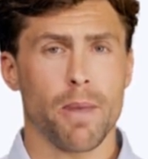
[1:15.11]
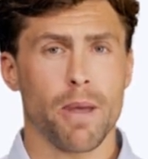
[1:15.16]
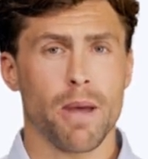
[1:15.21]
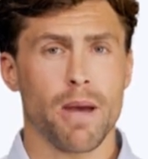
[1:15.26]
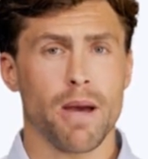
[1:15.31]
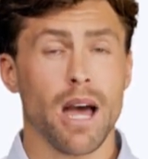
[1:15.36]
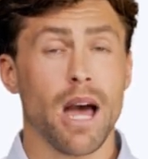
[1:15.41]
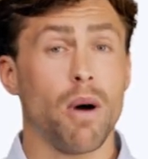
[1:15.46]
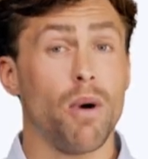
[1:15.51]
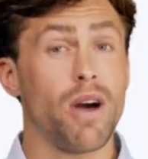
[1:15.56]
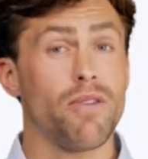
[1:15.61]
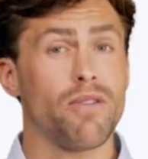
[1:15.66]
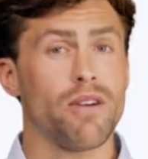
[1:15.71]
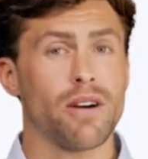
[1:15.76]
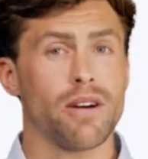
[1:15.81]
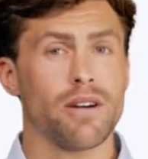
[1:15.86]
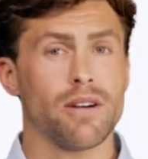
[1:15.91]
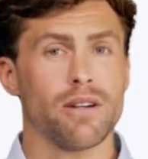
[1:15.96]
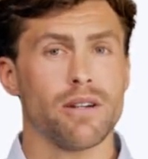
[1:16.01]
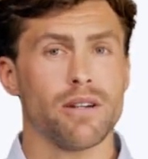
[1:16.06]

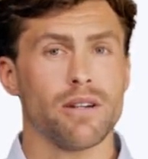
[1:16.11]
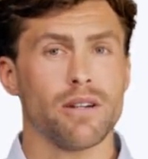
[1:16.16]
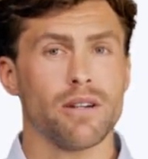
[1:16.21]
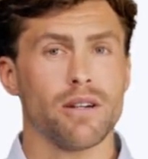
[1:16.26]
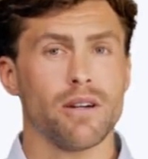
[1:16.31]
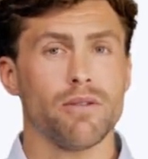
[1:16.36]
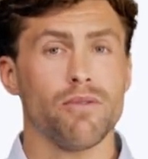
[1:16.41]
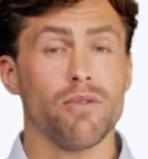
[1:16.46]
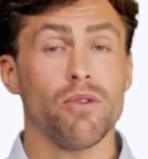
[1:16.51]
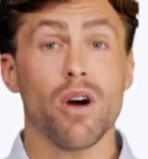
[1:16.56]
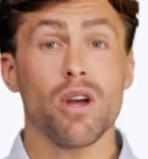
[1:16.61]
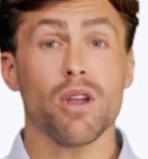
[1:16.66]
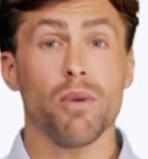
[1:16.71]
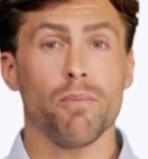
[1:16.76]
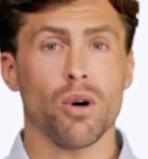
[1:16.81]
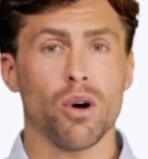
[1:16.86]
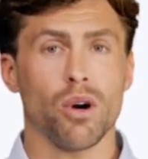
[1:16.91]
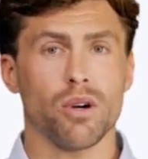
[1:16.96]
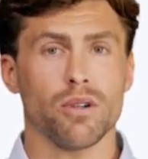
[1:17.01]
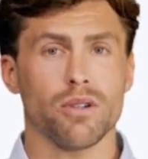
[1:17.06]
However, for other
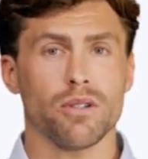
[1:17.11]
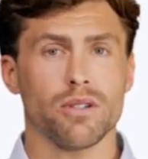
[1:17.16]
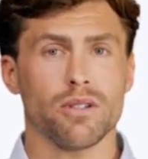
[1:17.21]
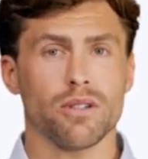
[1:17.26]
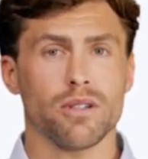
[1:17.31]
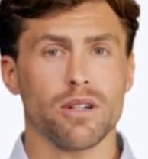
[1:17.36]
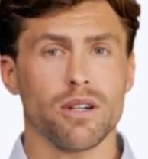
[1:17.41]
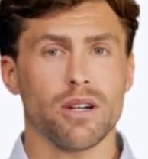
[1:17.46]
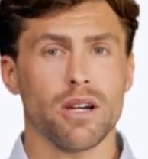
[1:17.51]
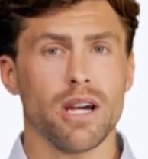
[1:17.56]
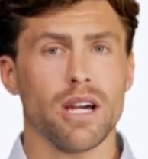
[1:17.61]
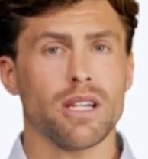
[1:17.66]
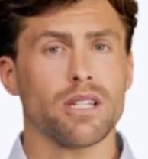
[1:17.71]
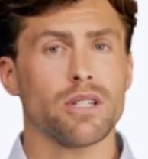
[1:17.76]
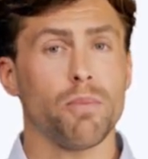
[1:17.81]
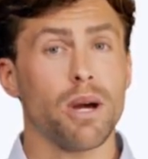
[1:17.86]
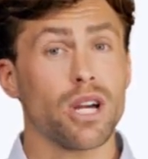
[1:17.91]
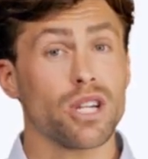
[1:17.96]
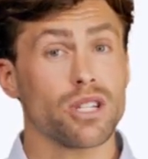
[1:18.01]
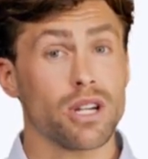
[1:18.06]
burns,
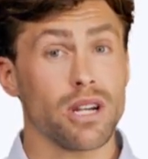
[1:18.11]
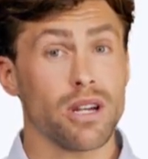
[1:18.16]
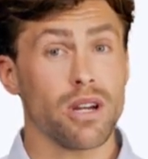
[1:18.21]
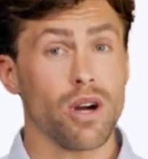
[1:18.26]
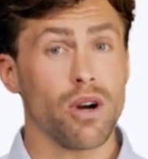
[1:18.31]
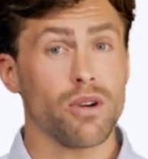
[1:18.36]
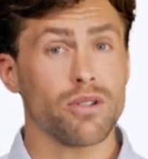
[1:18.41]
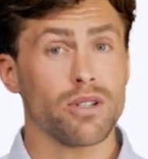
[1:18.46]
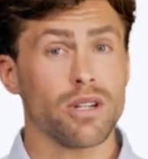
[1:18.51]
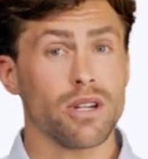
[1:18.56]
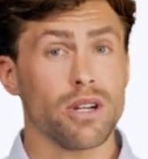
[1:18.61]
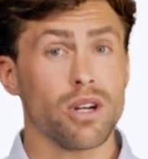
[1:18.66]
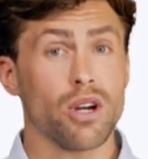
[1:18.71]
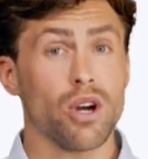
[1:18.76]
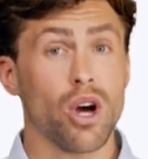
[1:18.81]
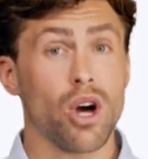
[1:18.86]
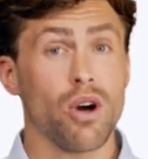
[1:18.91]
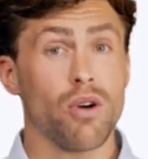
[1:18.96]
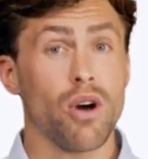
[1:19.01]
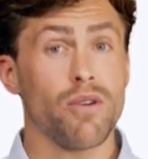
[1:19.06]
especially those that
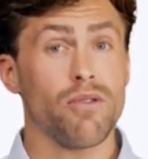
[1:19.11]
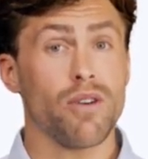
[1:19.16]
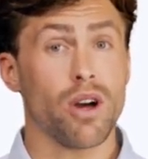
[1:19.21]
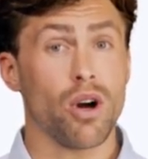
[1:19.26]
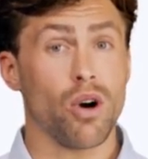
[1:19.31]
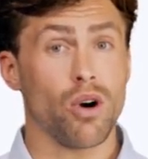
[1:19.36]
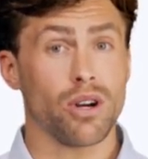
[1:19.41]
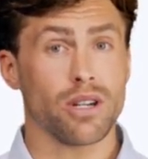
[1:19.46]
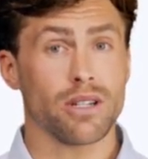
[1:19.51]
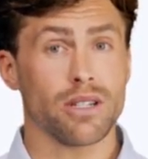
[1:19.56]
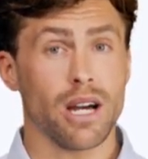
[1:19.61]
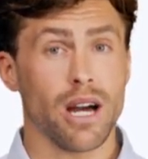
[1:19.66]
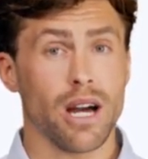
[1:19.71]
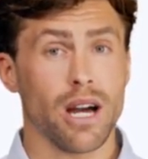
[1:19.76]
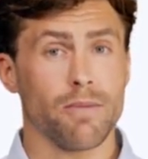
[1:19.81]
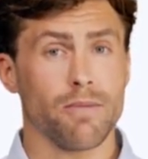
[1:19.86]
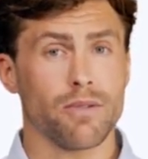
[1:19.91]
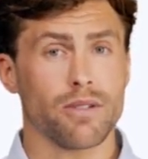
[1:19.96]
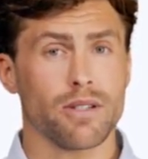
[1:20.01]
occur over longer times,